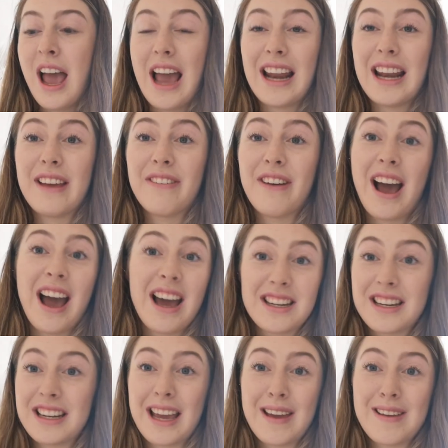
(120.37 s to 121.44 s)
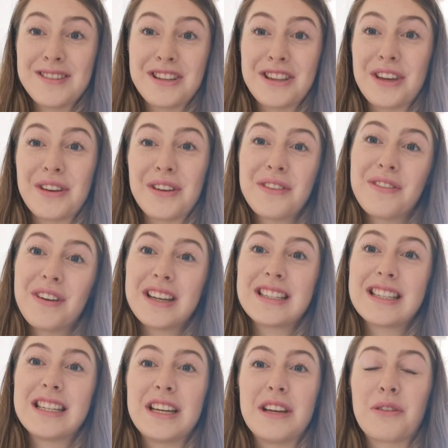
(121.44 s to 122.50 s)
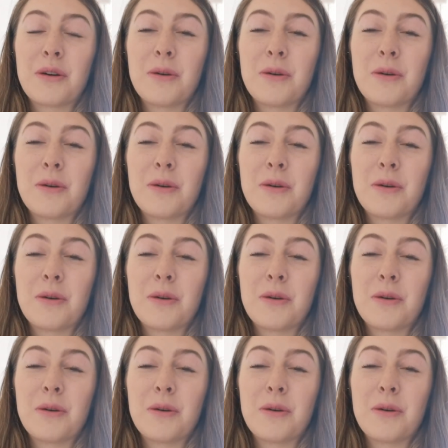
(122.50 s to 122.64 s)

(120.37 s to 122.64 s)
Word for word: And if I hadn't come to the University of